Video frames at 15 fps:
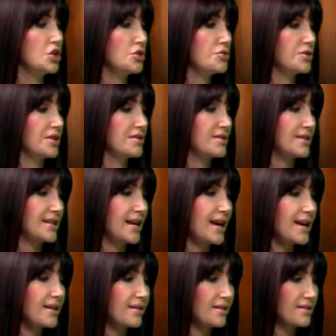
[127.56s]
you can
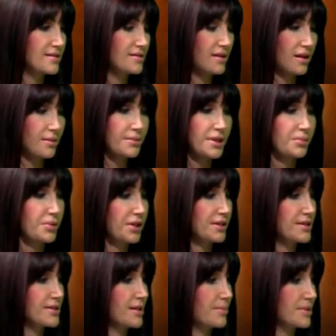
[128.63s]
get this, and I'm going to
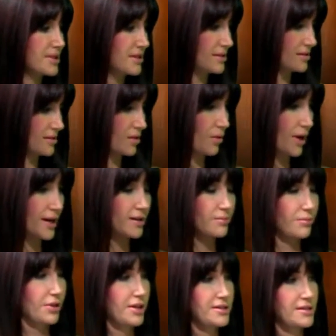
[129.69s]
pick this up because this is quite
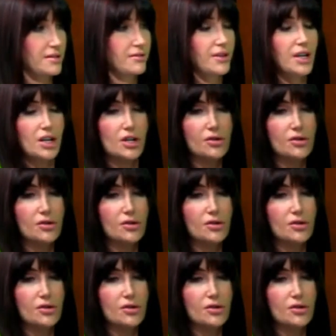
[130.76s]
impressive.